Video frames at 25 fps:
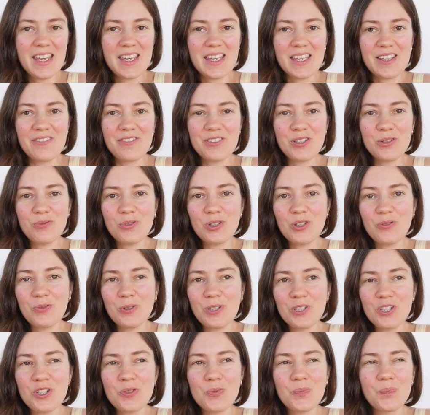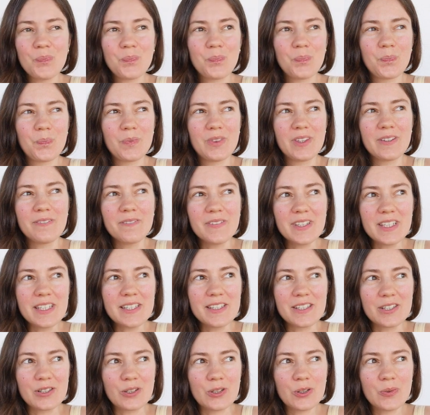If you will watch the
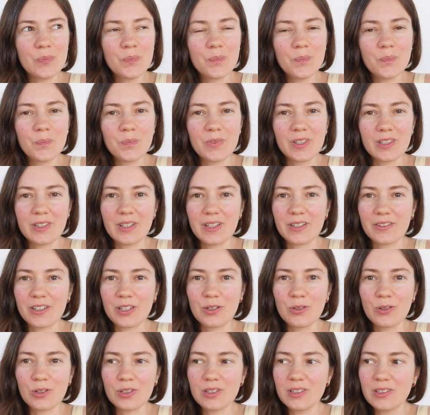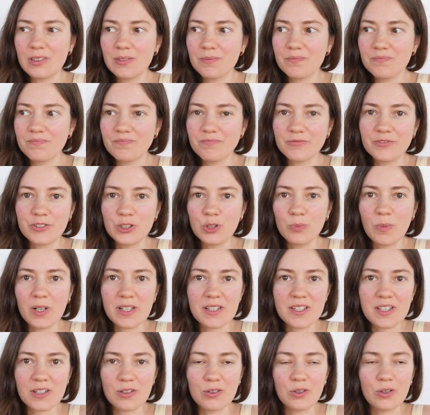video that I recorded a few
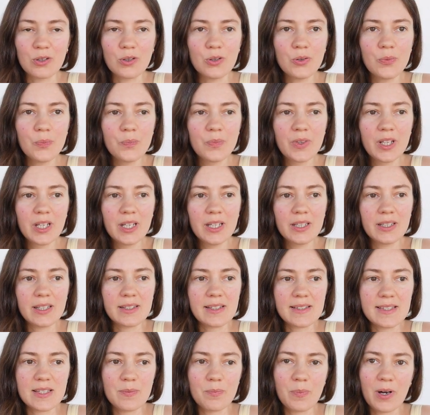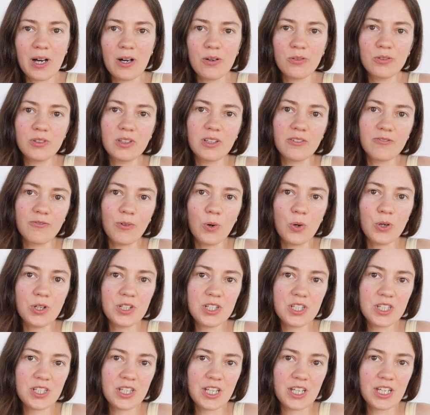months ago, that is about the
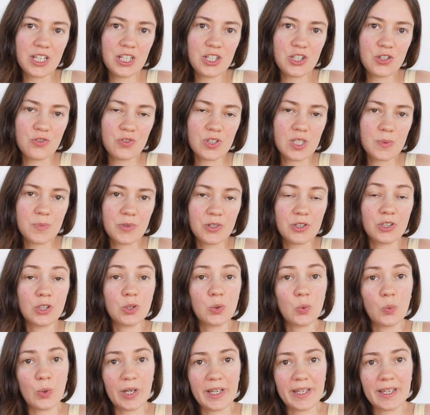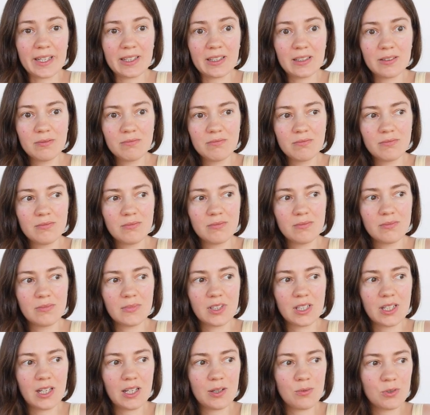void stage of the spiritual awakening,
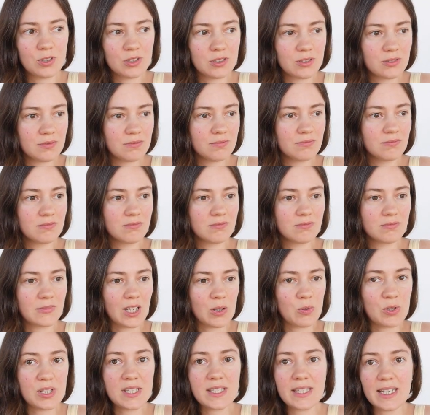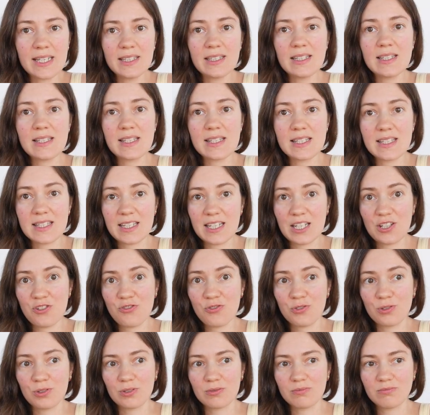there I was staying in the stage
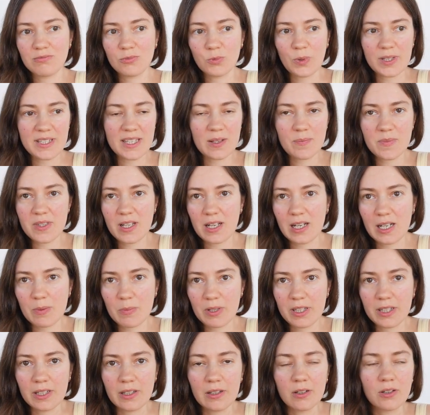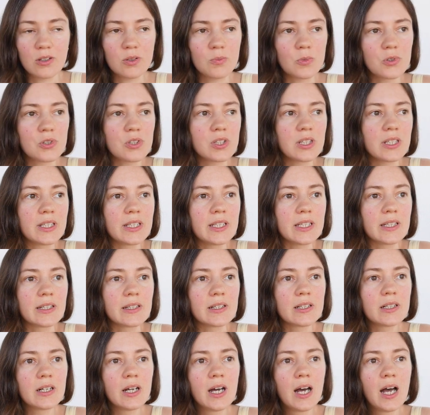for quite some time, I think almost a
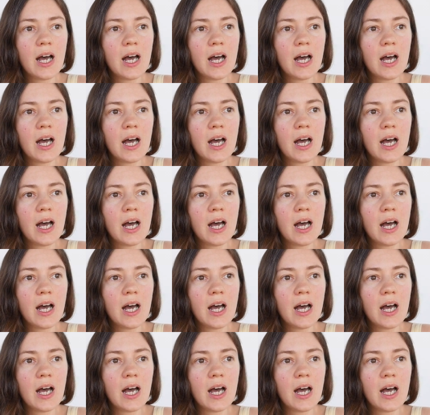year.